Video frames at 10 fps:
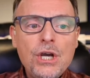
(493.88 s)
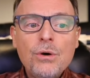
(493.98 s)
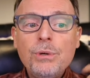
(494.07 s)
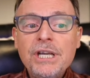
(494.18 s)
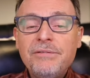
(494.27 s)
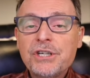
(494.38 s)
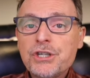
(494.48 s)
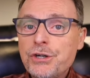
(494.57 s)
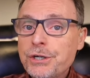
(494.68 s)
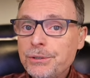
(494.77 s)
We have
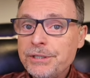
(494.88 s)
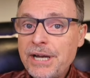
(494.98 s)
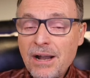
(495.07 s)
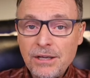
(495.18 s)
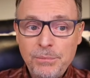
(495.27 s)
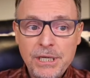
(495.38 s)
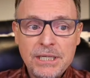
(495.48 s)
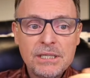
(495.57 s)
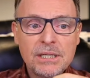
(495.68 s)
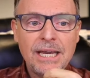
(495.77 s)
external
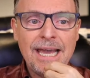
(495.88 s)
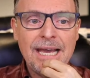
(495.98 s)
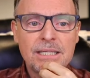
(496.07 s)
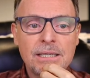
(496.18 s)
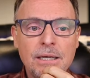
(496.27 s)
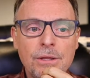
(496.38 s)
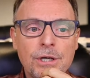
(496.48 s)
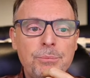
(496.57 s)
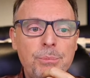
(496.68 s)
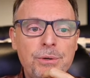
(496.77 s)
documents as another
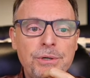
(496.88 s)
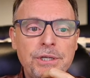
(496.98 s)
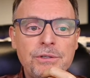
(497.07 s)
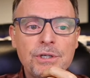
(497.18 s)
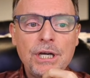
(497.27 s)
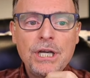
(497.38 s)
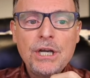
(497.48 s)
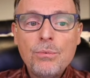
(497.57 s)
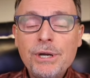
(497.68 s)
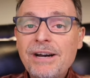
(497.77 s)
component.
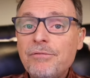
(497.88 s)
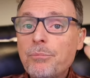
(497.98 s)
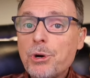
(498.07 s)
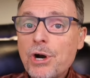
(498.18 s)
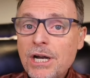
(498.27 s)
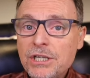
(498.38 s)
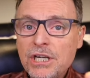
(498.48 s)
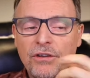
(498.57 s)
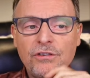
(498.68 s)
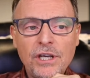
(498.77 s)
We have
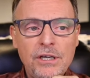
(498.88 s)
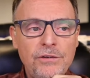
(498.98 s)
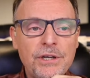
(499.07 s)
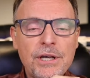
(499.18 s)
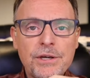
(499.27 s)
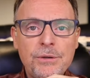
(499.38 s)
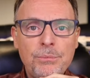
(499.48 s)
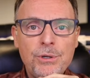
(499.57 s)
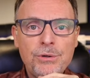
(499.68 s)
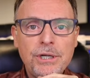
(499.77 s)
projects as another
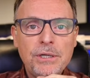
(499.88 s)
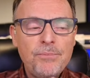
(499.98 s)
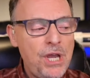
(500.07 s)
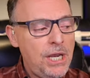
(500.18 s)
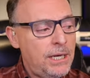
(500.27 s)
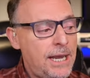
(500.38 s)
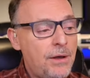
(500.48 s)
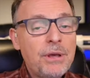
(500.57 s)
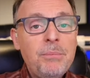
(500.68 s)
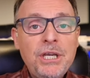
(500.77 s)
component. Now,
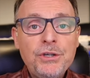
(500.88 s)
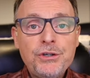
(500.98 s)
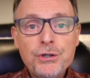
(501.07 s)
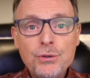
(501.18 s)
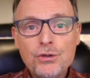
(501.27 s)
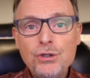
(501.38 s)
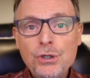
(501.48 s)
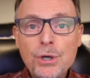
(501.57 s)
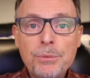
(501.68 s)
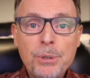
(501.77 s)
they may introduce
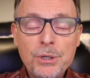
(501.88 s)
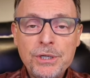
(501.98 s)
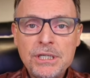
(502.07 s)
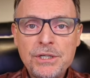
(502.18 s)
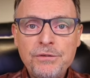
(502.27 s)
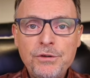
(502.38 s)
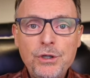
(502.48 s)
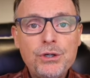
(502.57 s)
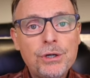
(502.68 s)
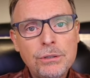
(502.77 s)
new components in the
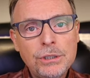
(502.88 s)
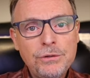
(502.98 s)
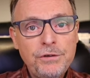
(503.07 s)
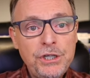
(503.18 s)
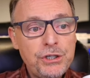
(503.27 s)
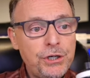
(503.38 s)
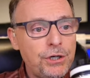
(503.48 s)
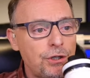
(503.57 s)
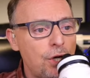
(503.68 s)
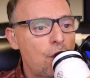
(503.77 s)
future or new features,